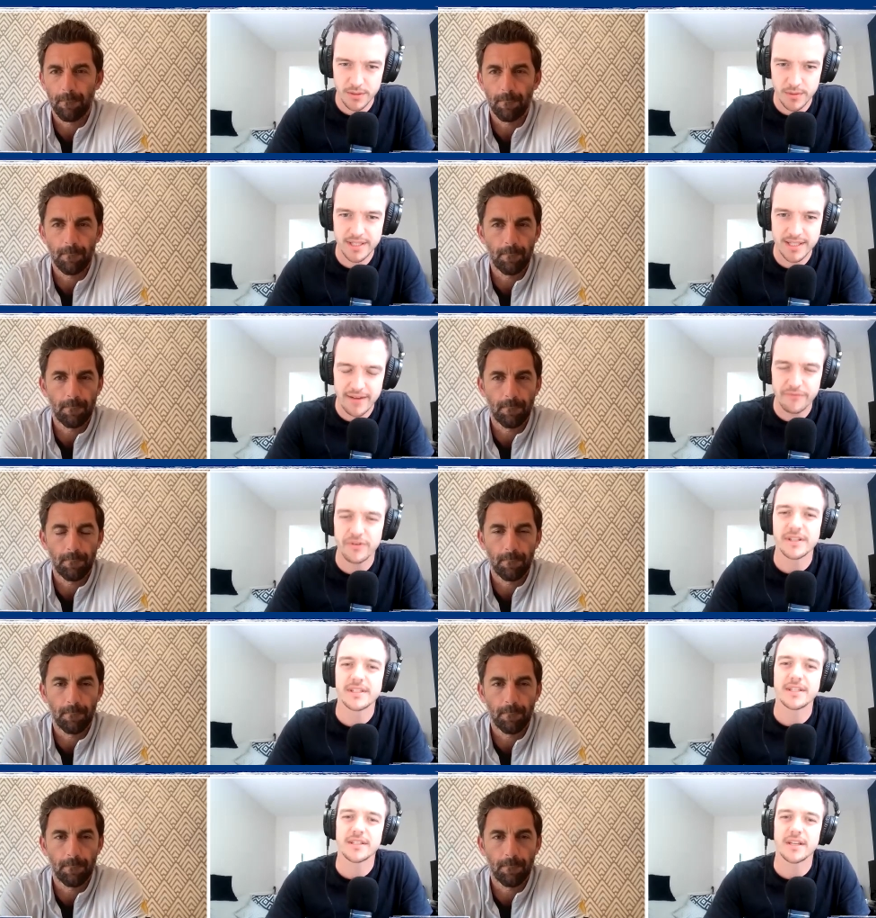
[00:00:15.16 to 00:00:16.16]
Speaker 1: into a San
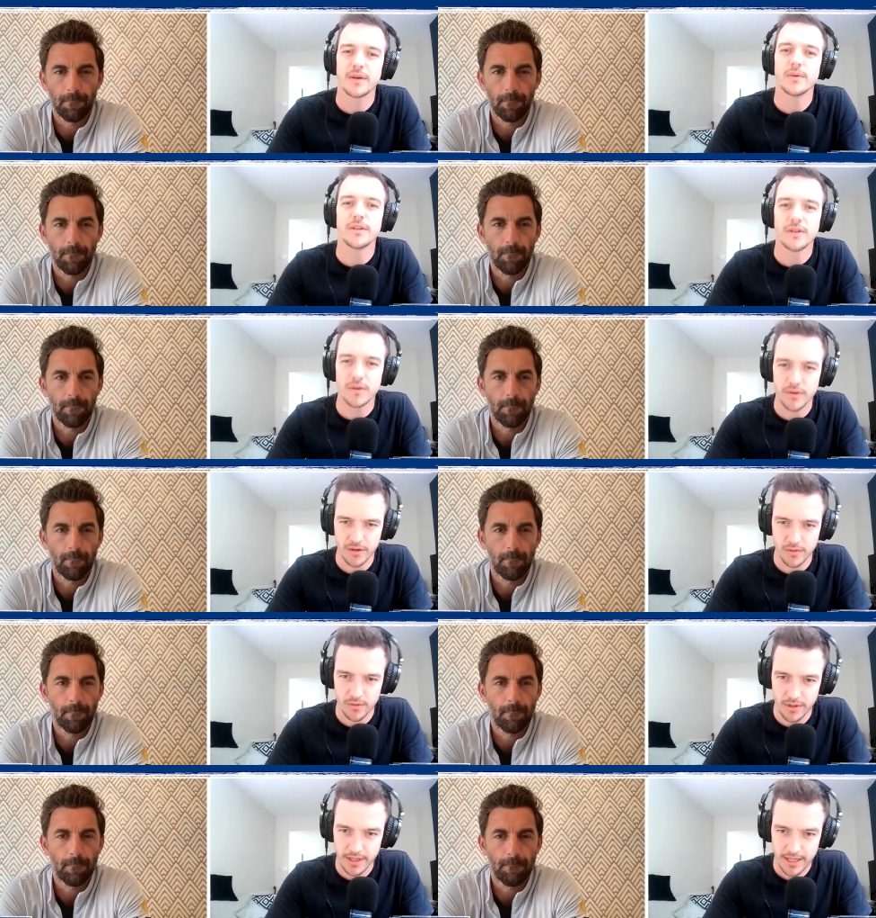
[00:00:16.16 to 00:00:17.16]
Francisco
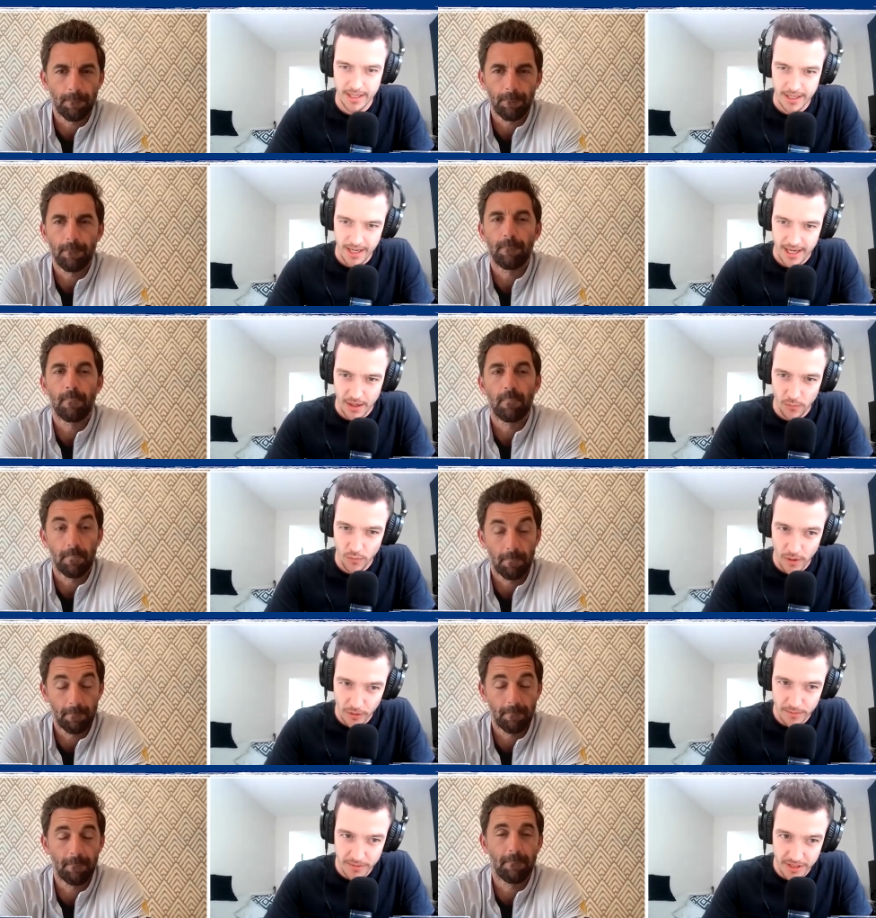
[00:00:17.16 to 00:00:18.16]
unicorn. Uh,
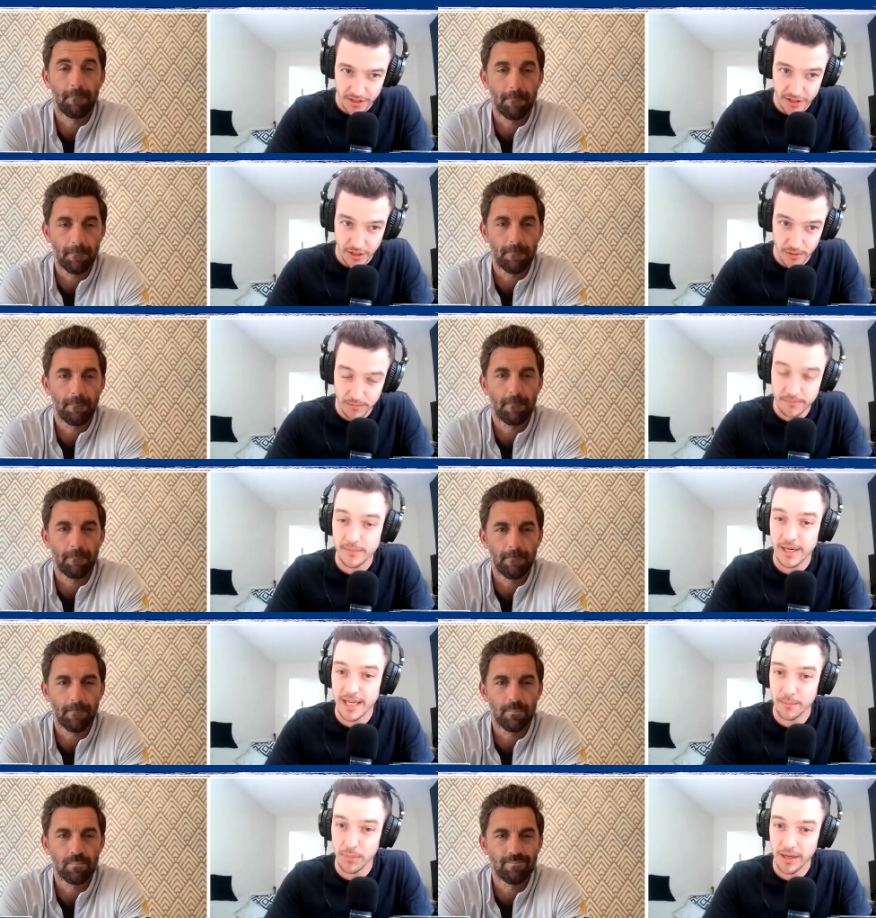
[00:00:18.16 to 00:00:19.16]
welcome to the show,
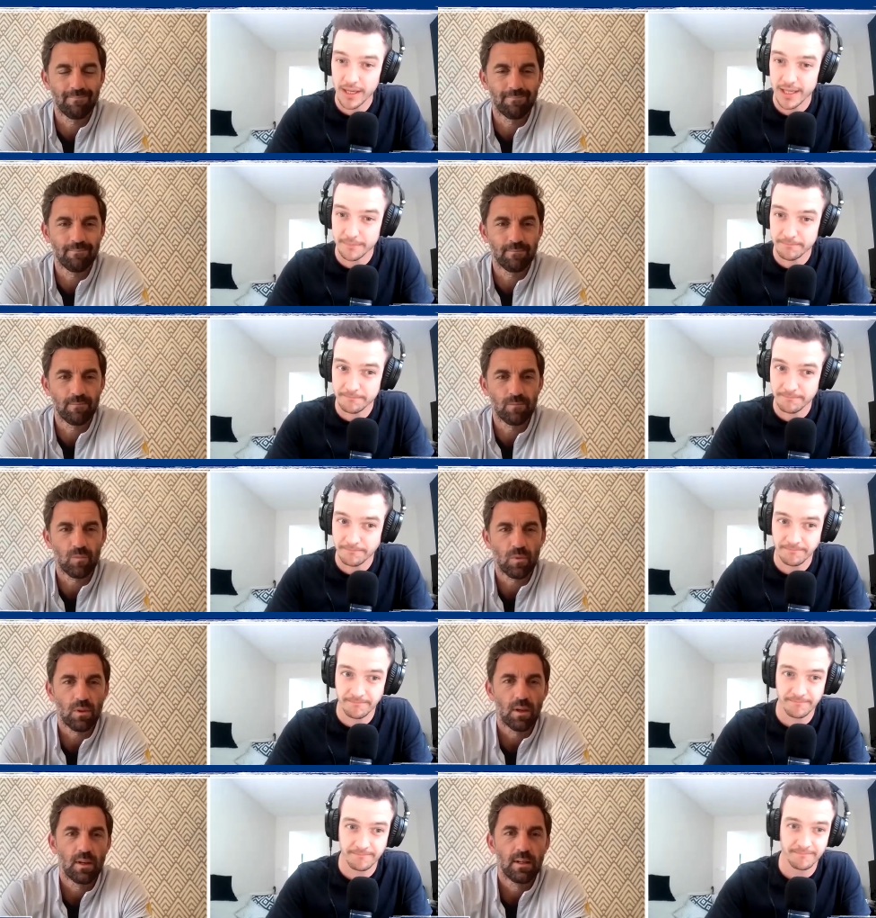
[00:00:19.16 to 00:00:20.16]
Liam Plunkett.
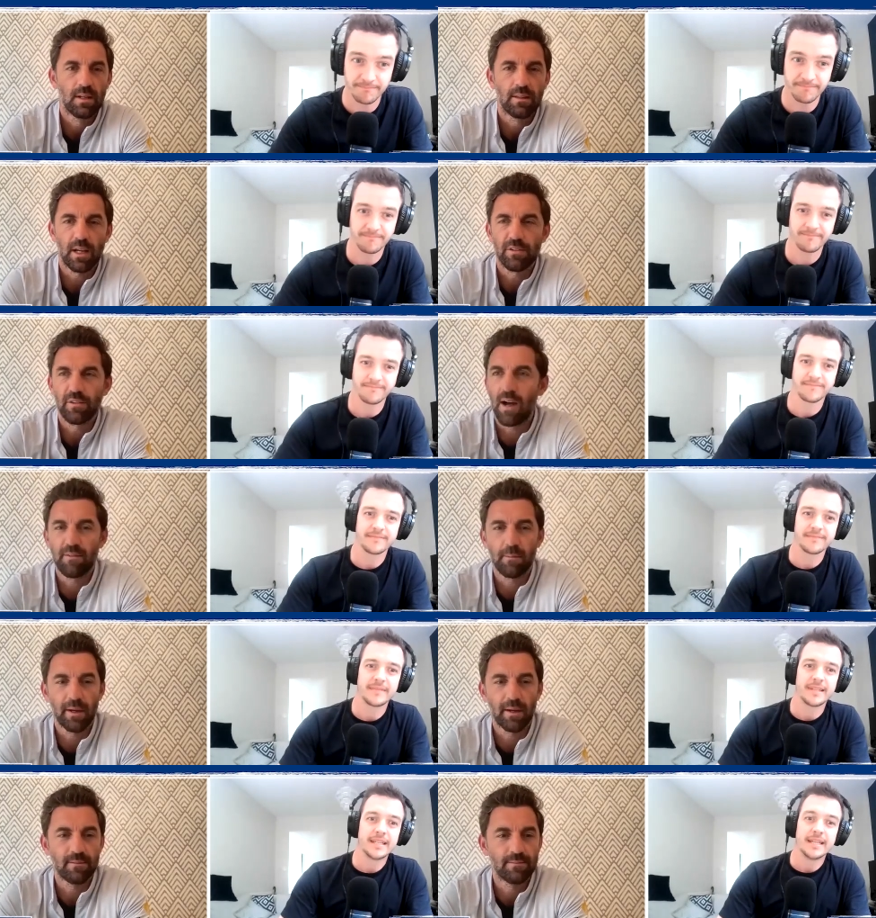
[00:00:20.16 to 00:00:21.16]
Speaker 2: Thanks for having
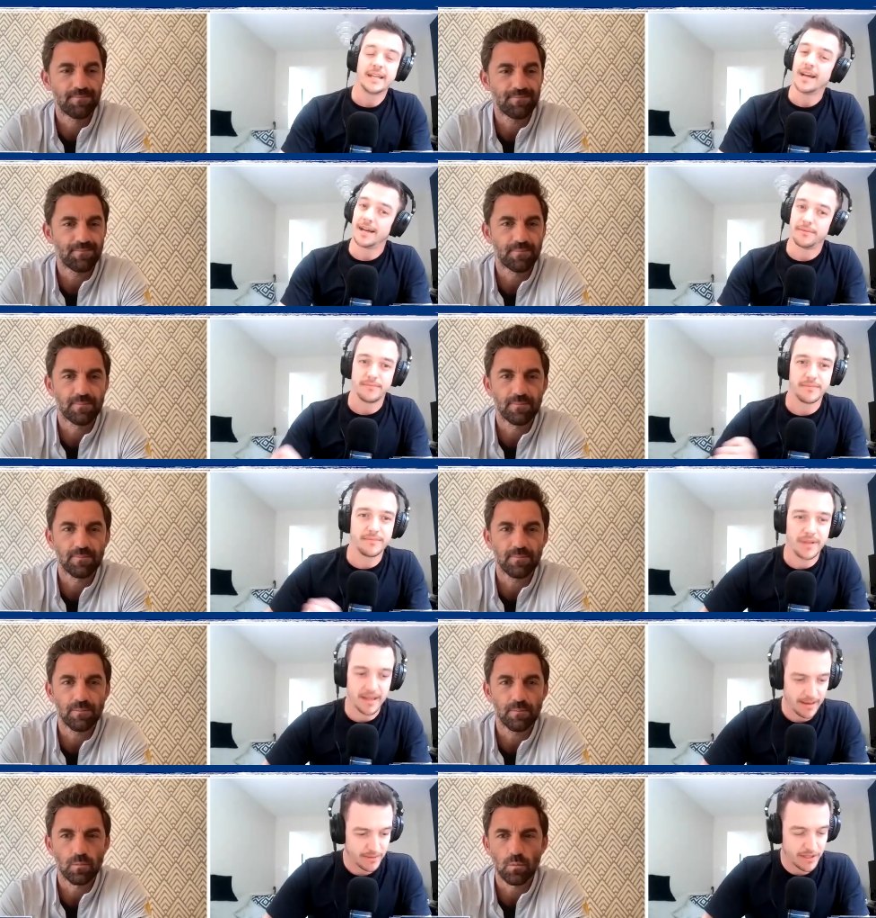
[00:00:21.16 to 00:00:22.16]
me.
Speaker 1: Ah,
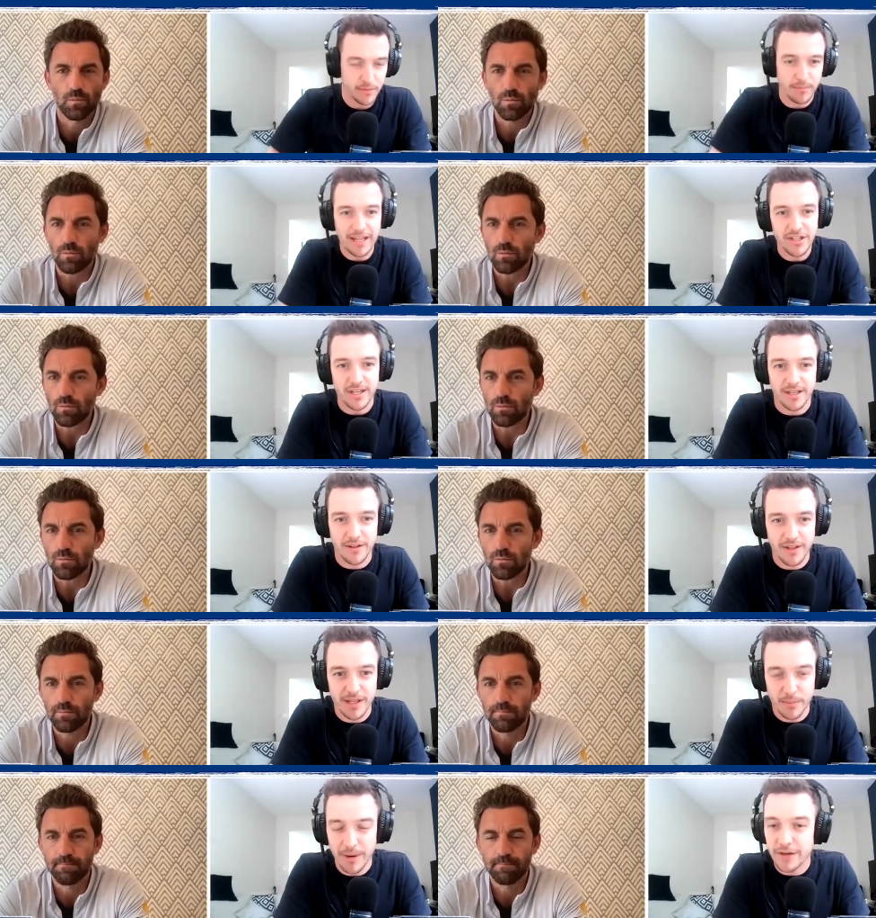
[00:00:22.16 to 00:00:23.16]
absolute pleasure. I
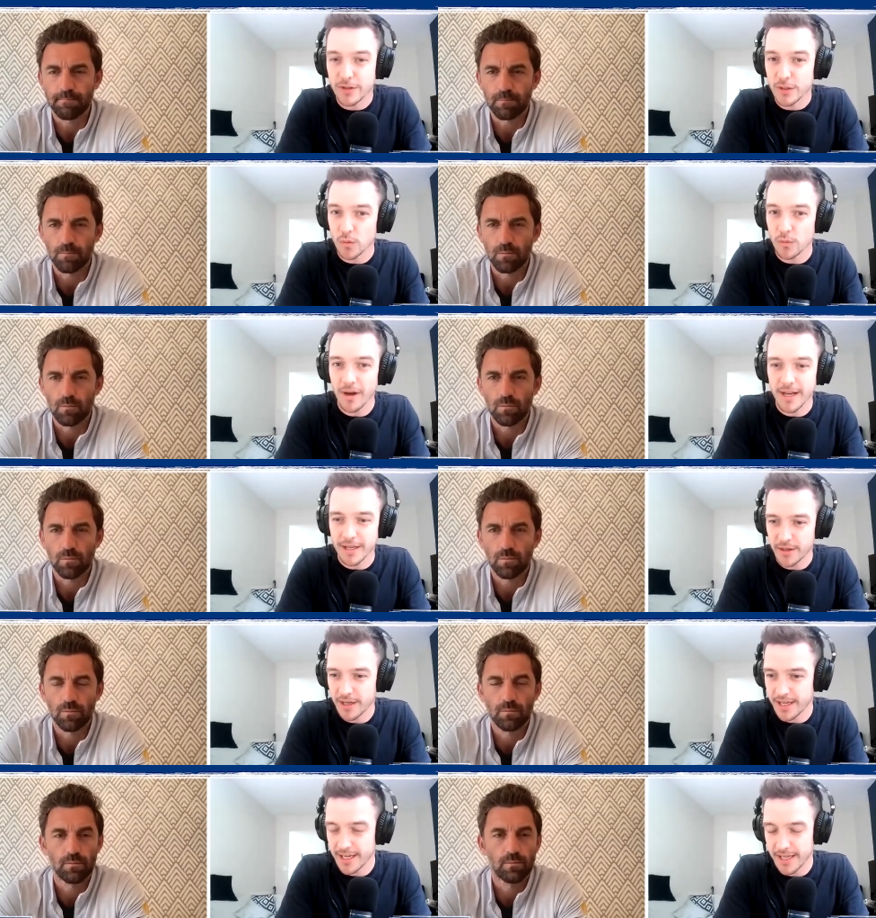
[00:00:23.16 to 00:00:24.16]
think the pleasure is all mine
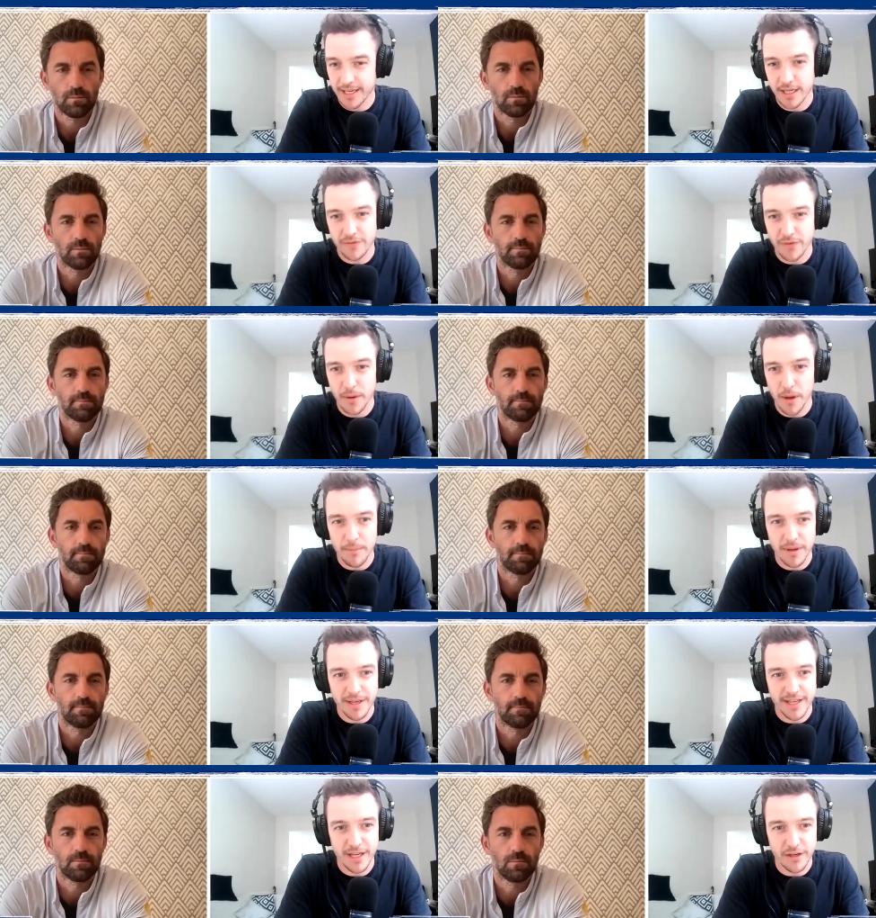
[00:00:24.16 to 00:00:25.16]
on a uh, kind of a, a
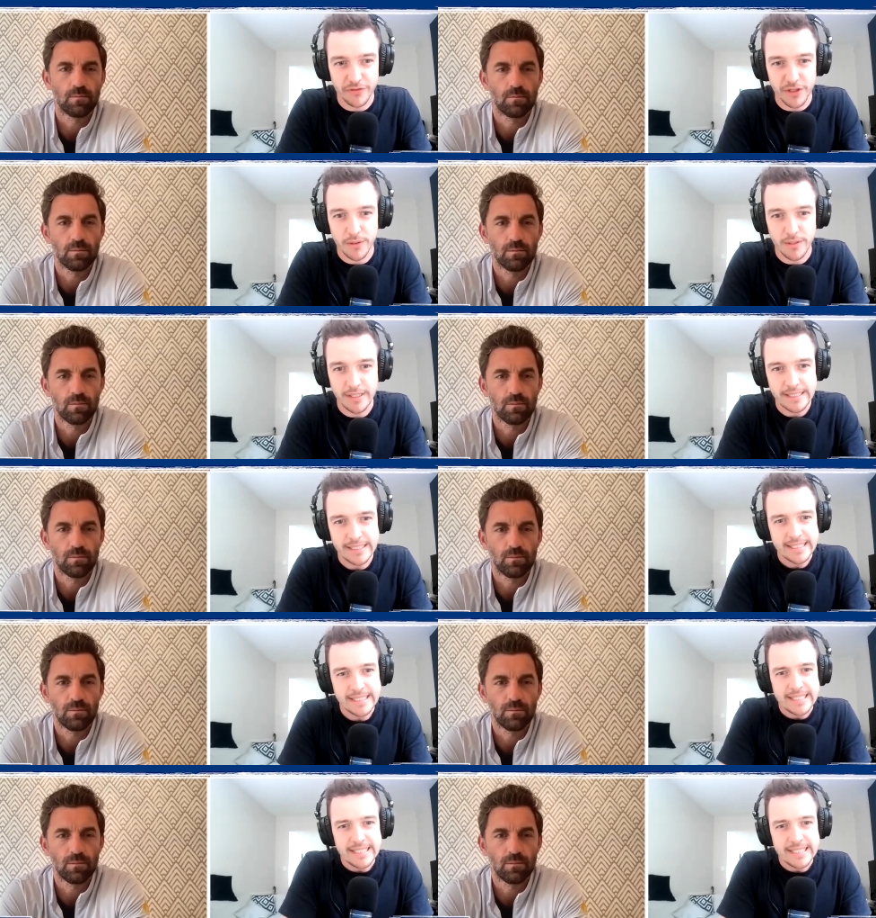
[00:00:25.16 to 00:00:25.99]
Monday afternoon.